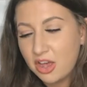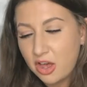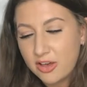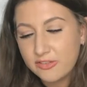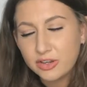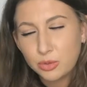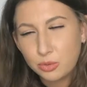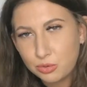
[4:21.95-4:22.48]
of
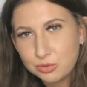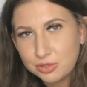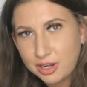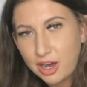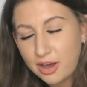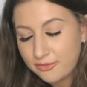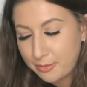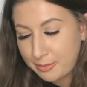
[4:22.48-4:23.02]
a quarter
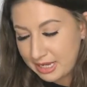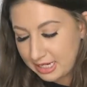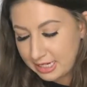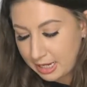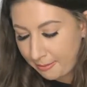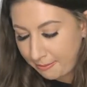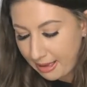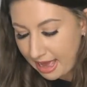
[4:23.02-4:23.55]
of a
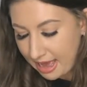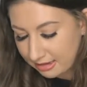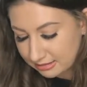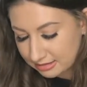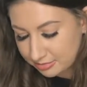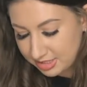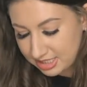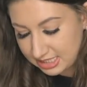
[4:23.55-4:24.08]
million
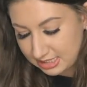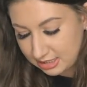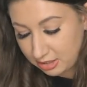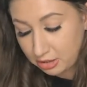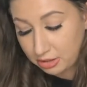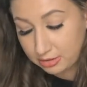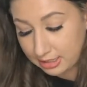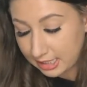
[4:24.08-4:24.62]
pounds, which is
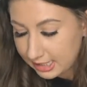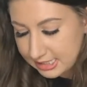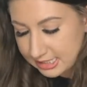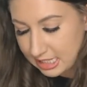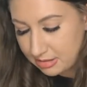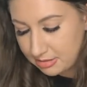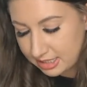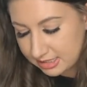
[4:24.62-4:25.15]

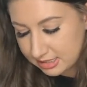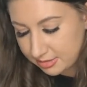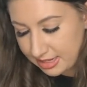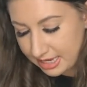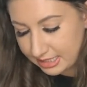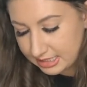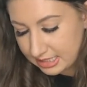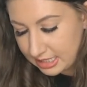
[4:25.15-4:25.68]
crazy because I
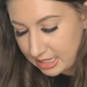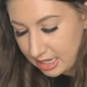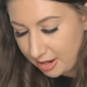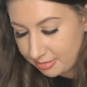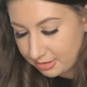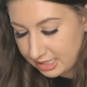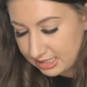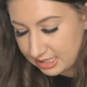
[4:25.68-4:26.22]
mean,
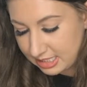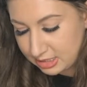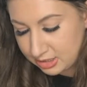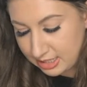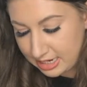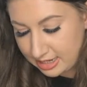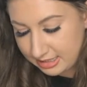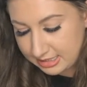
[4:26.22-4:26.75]
I'm not entirely sure
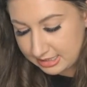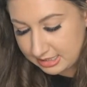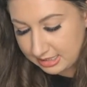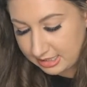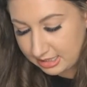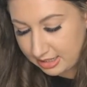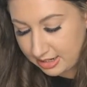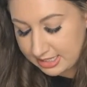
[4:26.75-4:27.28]
how this is going to go.